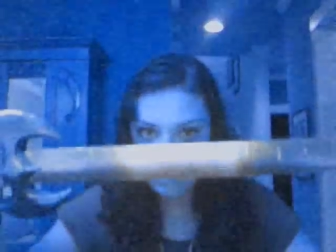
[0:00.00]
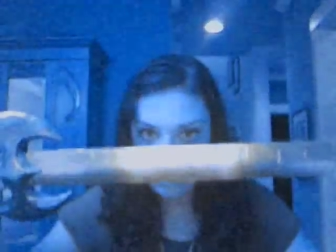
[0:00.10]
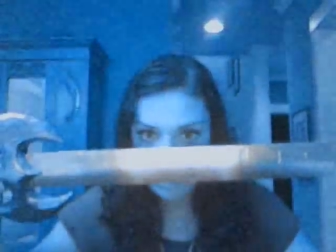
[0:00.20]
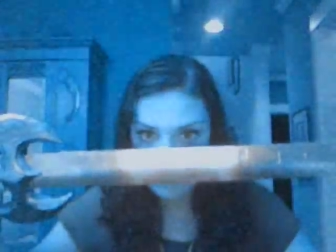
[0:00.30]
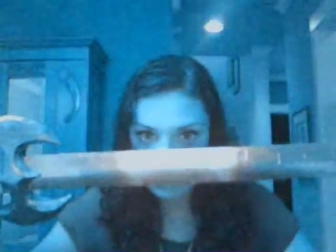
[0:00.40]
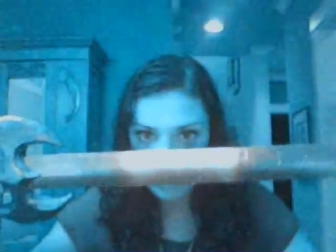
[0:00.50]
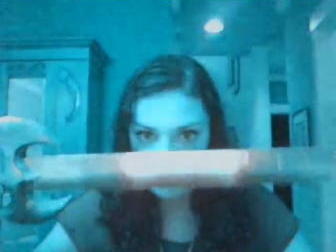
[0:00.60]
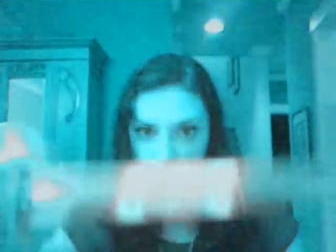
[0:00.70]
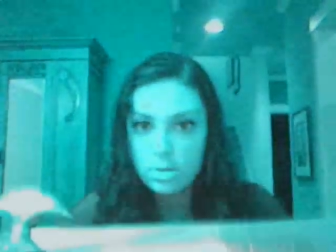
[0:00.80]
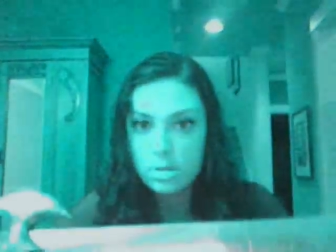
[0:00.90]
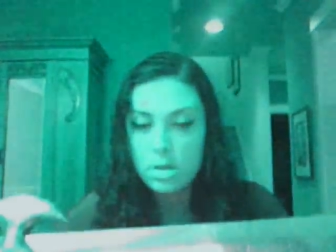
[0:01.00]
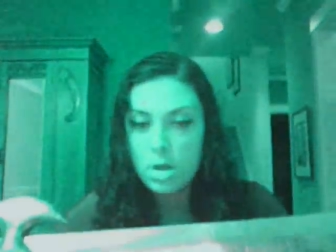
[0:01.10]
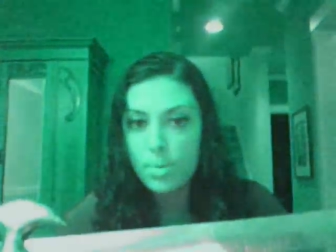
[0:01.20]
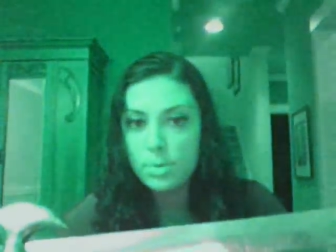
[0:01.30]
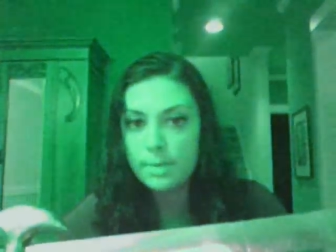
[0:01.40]
That's my turn.
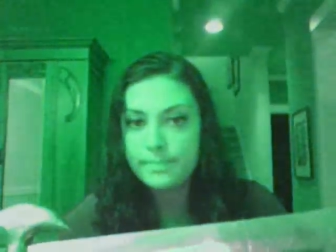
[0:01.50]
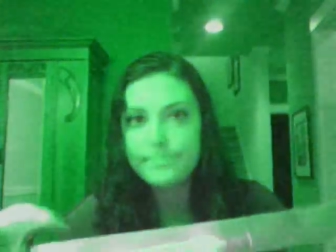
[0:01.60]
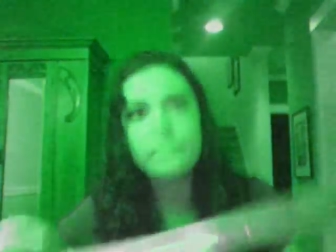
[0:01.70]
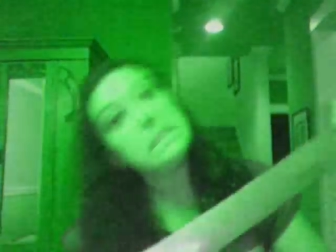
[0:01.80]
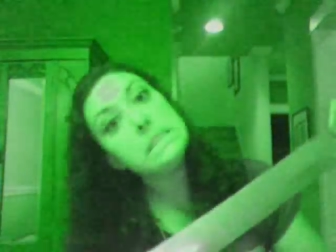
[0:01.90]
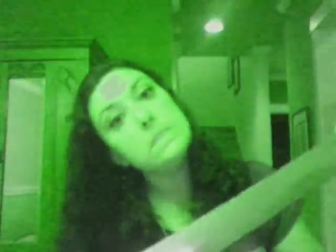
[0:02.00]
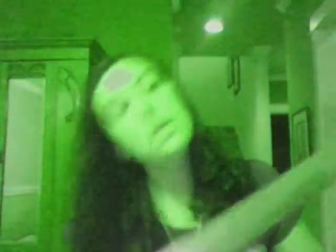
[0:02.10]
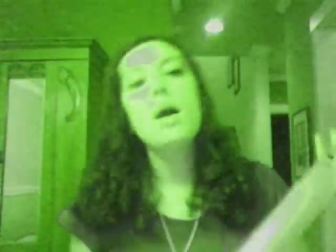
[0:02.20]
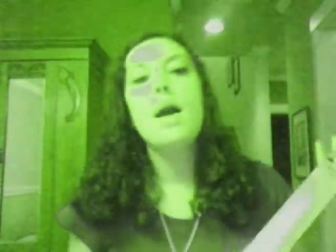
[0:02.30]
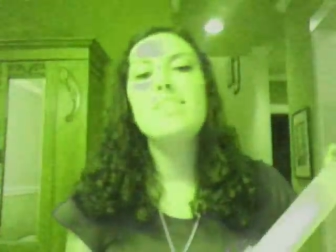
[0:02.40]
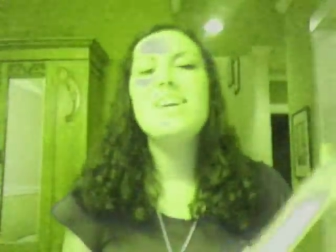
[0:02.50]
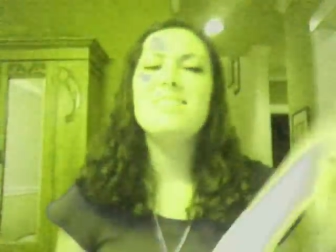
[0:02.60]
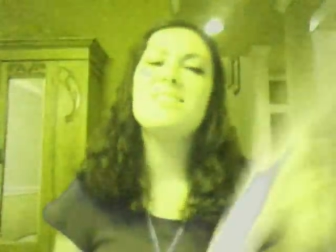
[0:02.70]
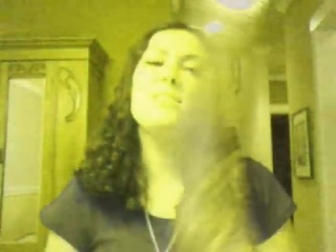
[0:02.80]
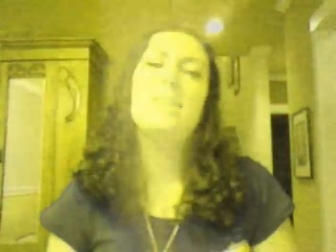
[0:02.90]
Hope you enjoyed. Have a nice
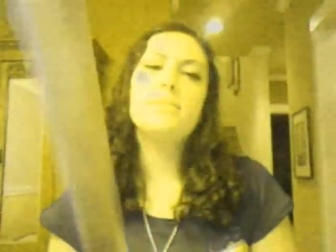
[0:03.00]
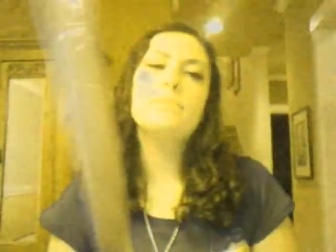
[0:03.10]
night.